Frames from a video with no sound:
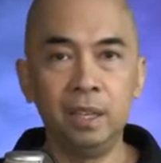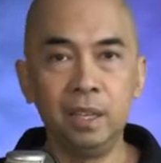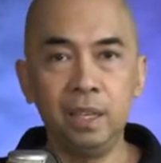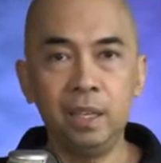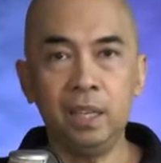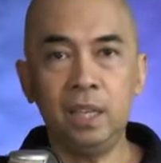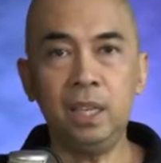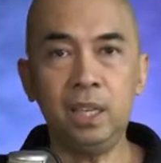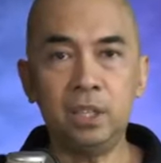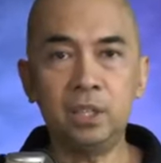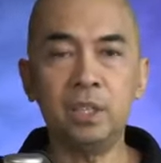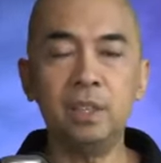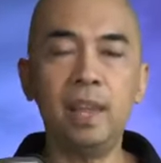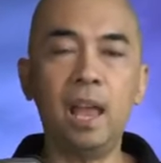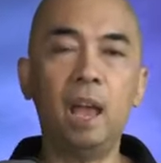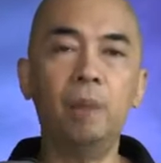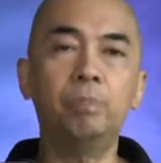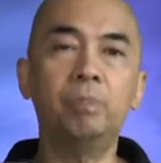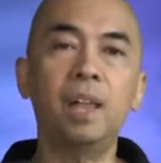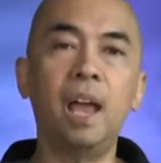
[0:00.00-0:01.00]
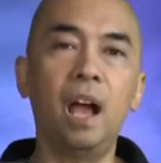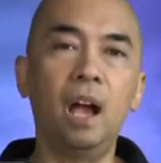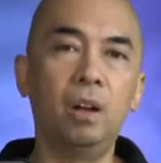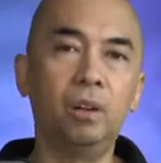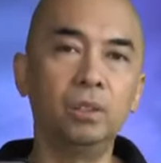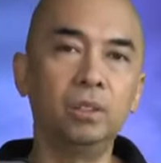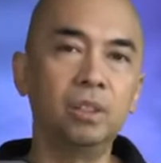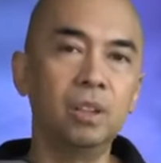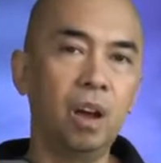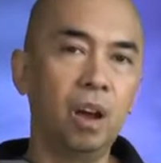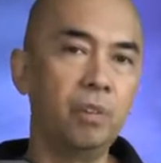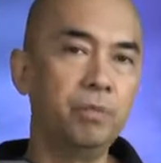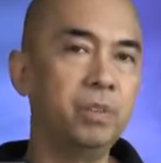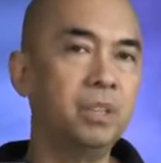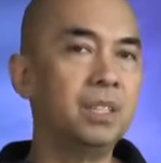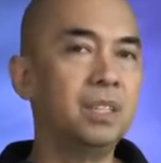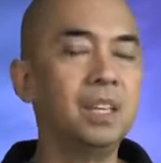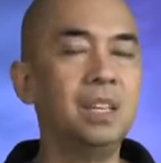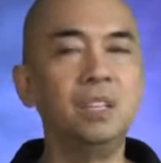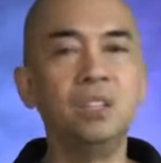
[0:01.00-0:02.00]
He snapped out of
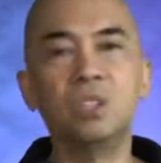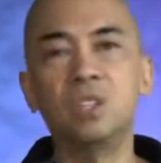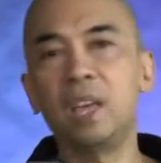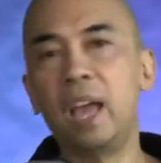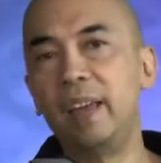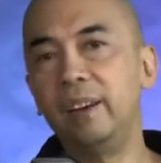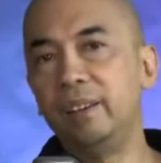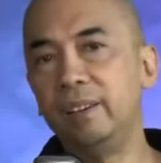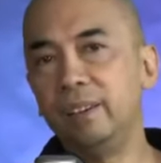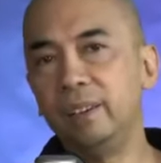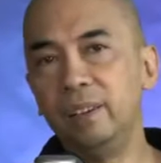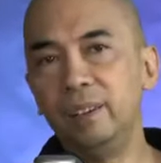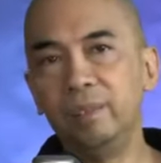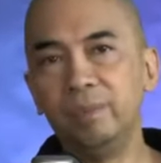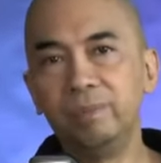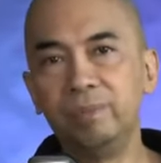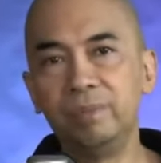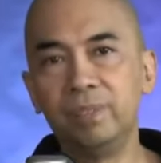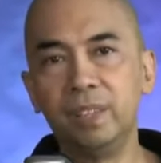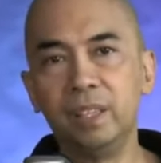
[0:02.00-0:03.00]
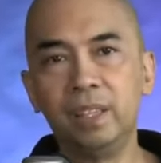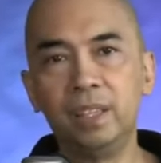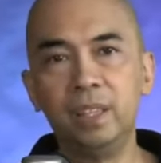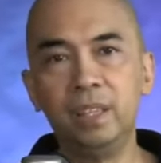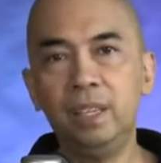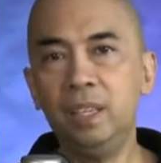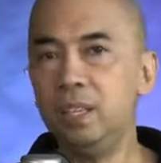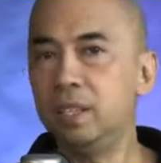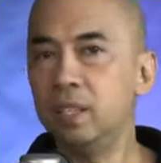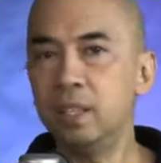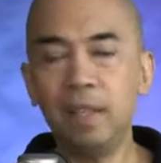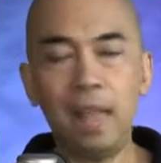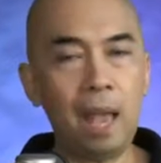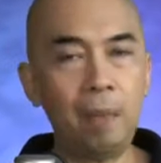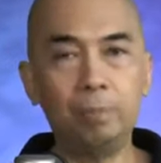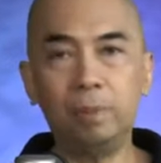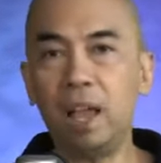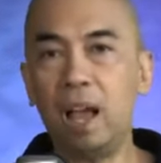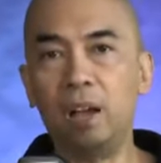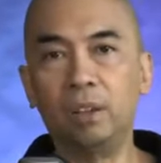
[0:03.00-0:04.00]
his insanity. He
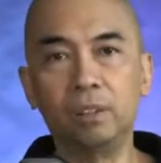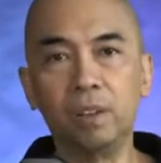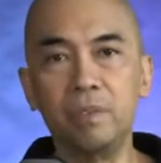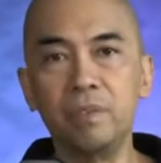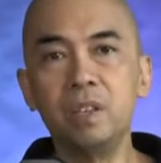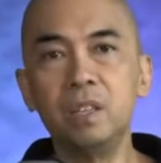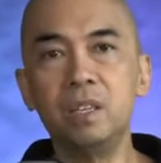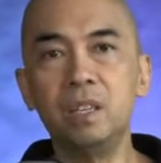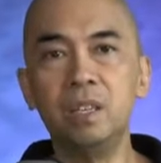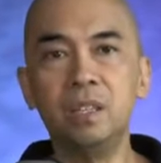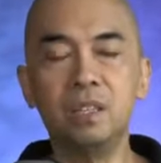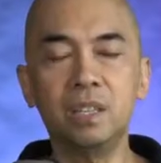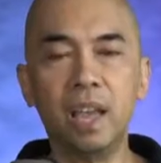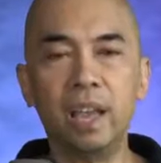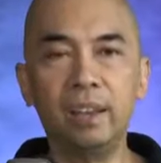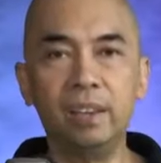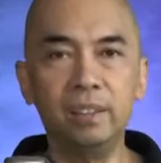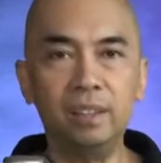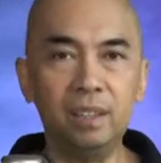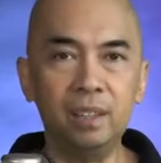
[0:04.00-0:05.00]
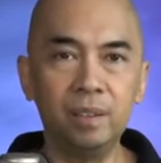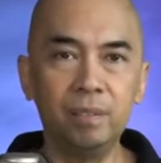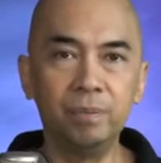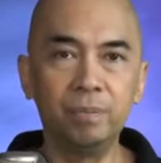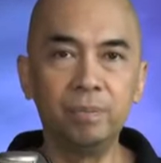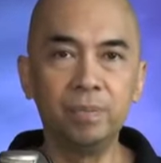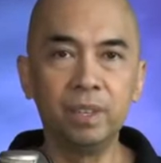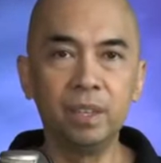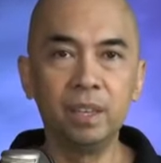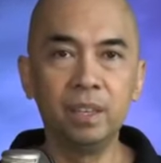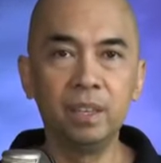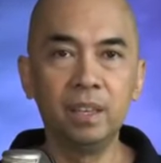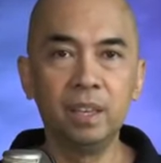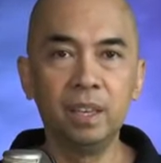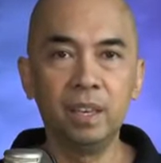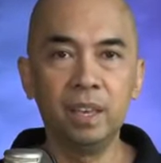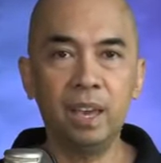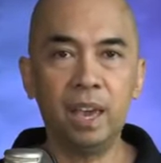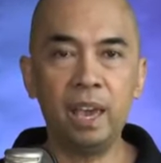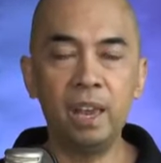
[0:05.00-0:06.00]
snapped out of his insanity.
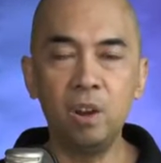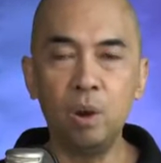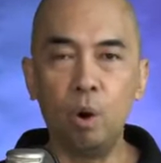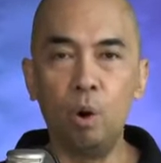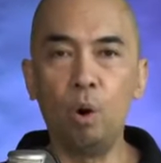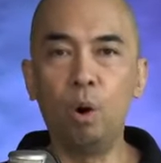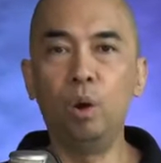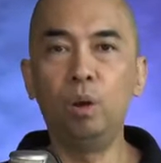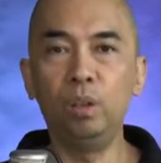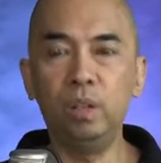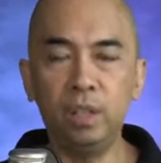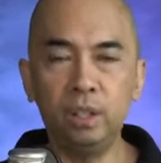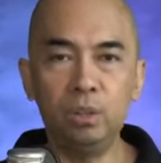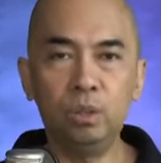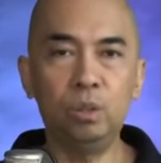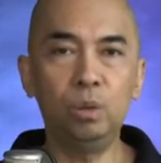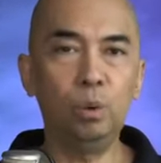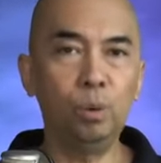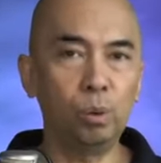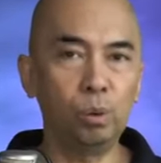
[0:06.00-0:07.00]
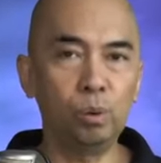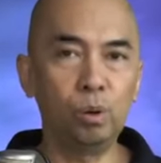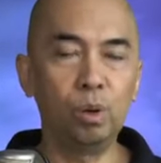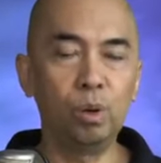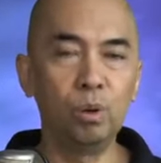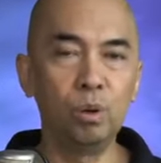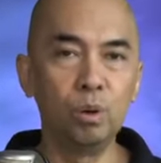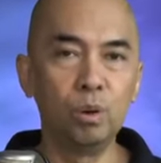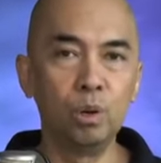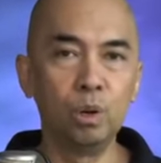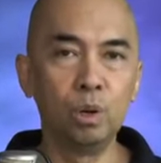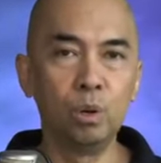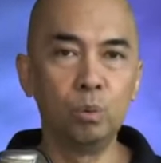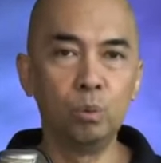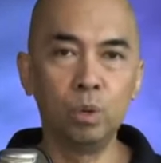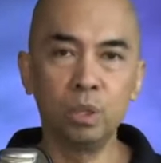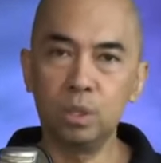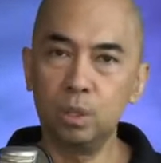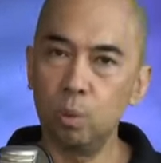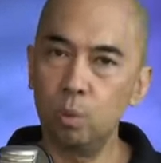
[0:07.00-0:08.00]
And all it took
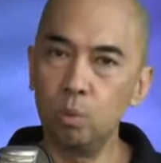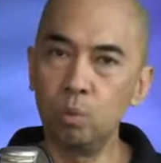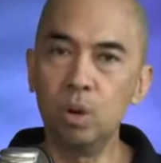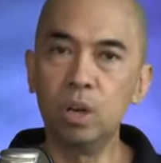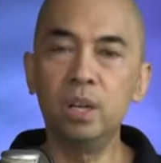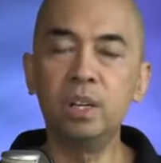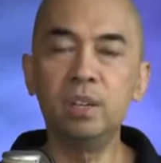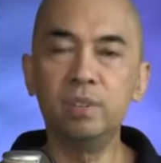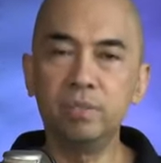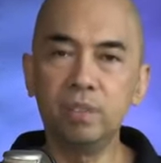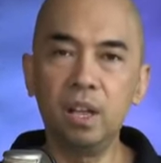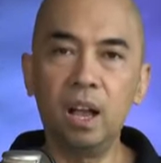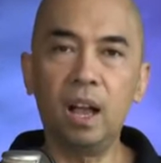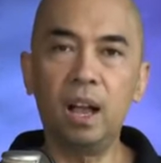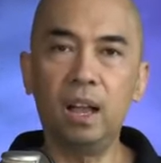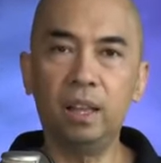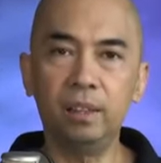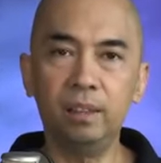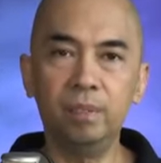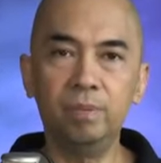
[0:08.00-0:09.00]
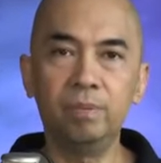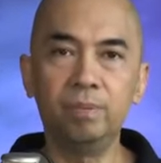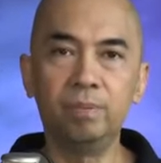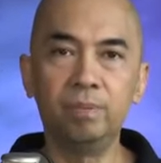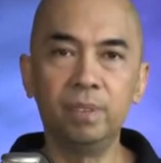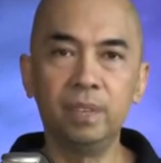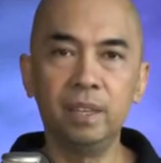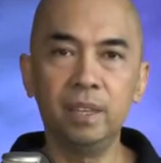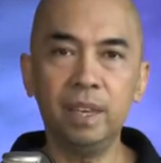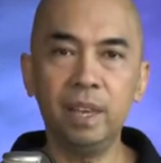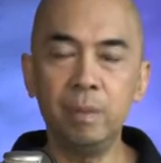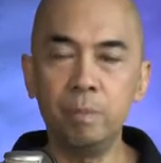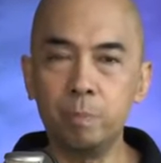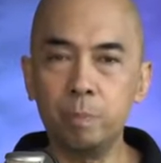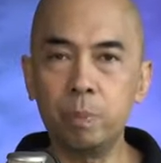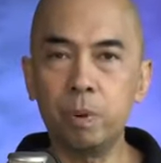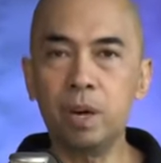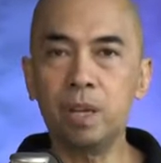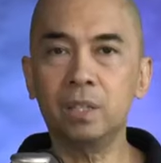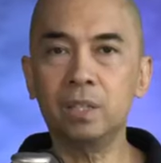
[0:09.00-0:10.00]
was the word of God
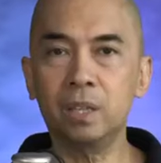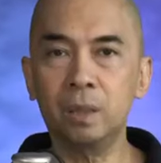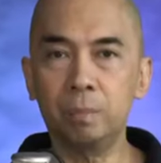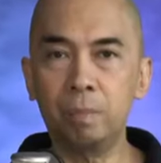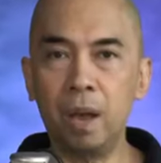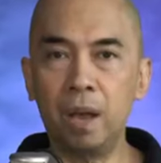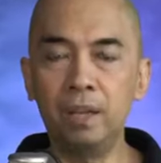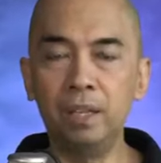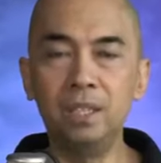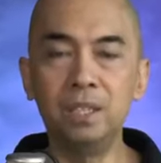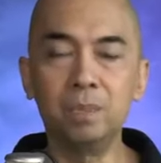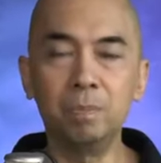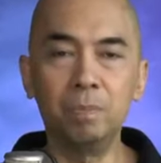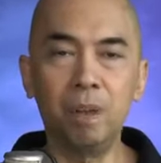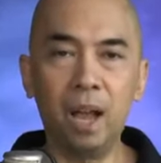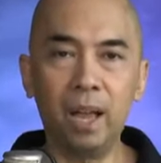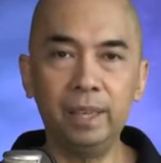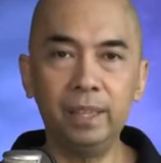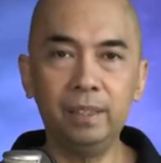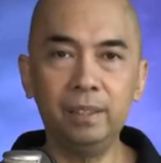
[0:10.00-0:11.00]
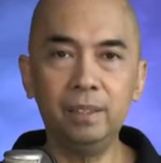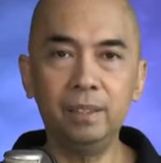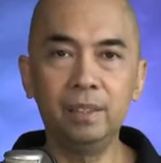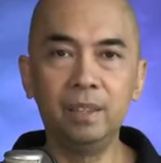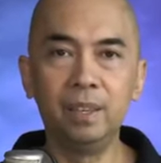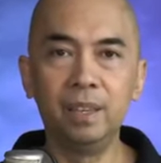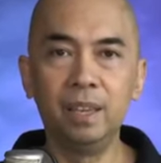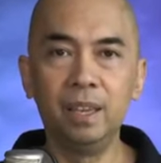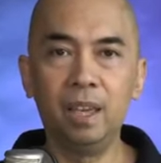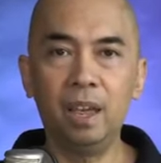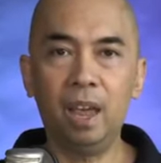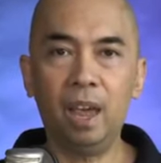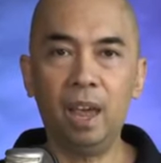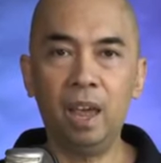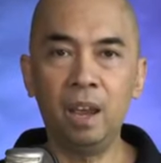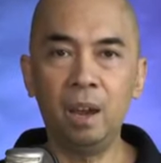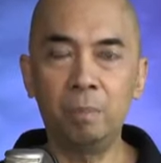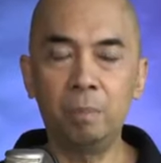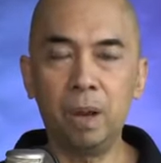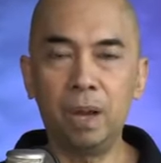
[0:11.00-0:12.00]
impressed upon his mind
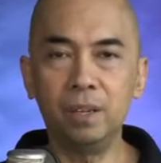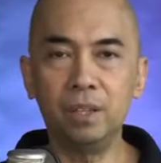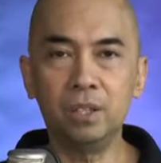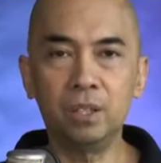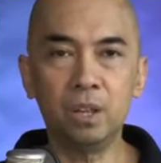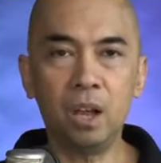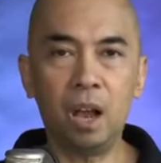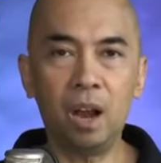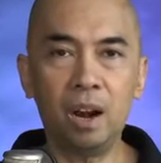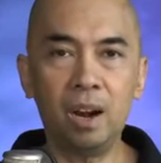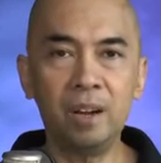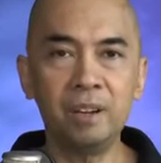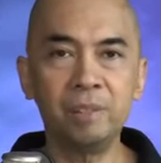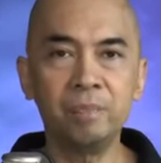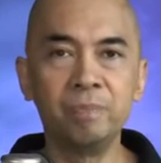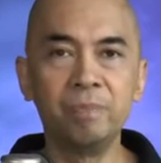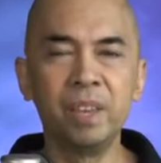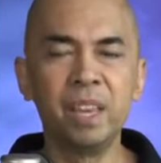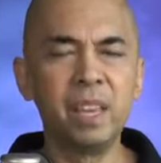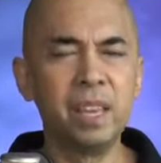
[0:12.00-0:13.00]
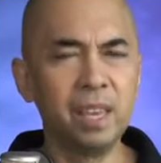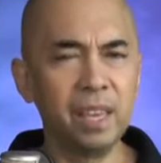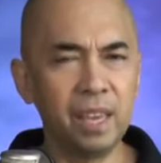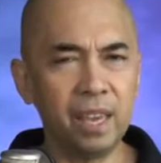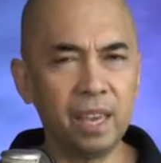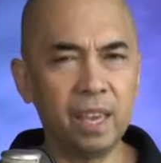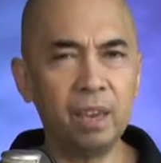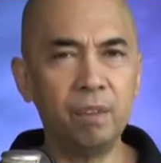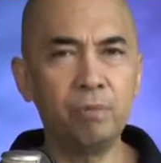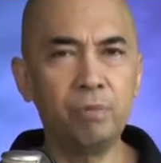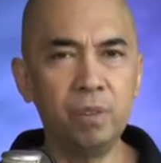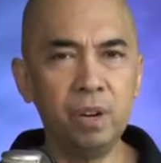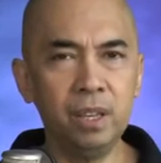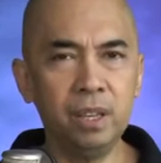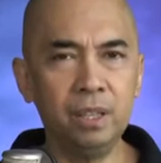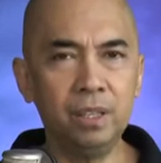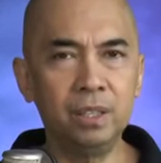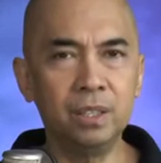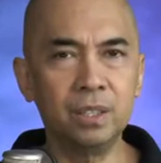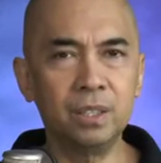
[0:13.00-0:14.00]
and upon his heart
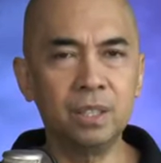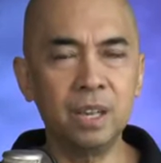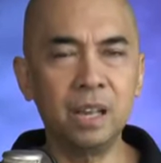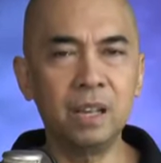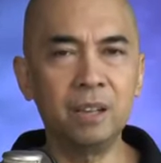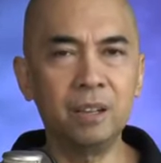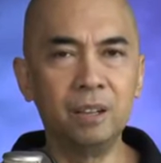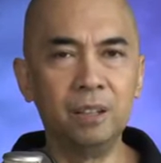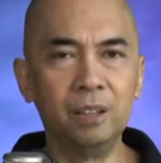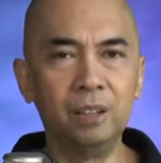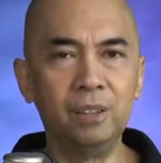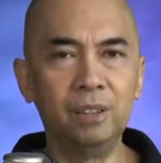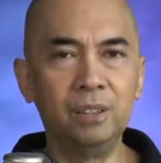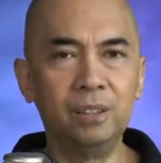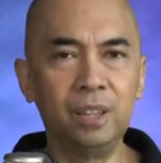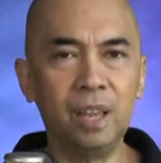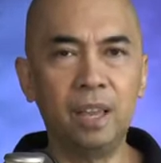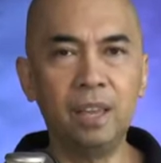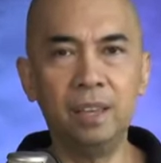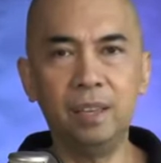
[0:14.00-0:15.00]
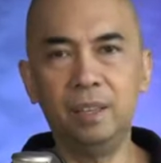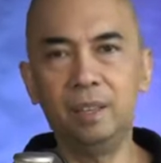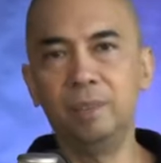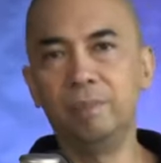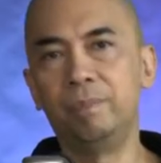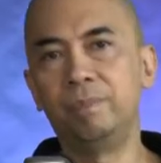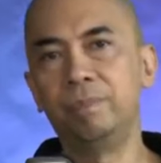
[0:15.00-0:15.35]
every single day.